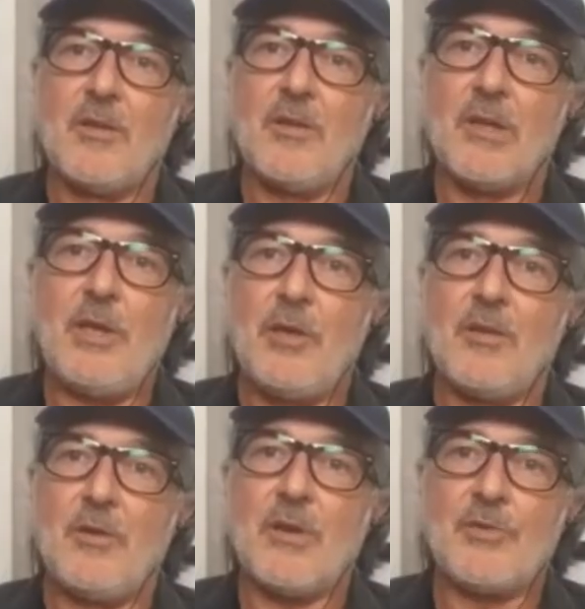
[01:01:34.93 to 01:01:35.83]
he met
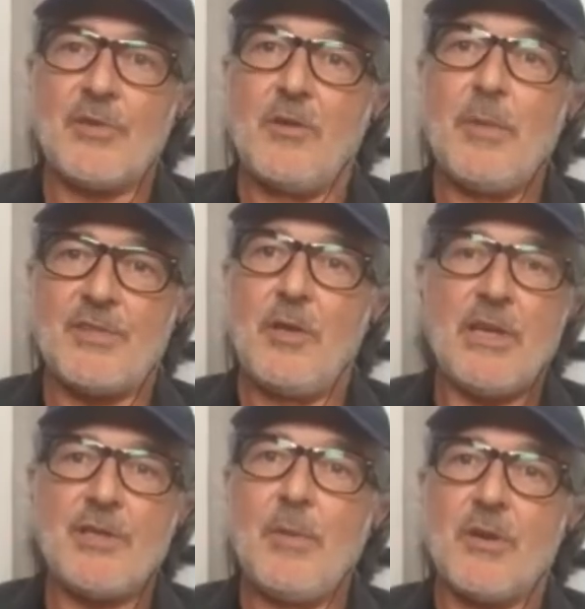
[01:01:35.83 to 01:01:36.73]
you as, a
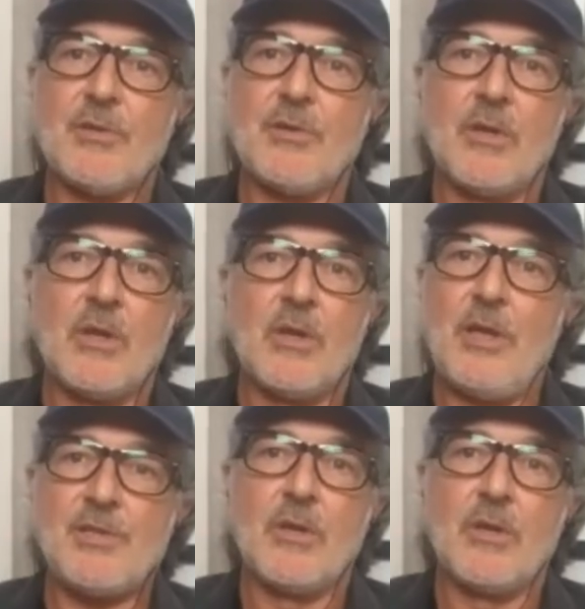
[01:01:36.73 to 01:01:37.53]
teenager right on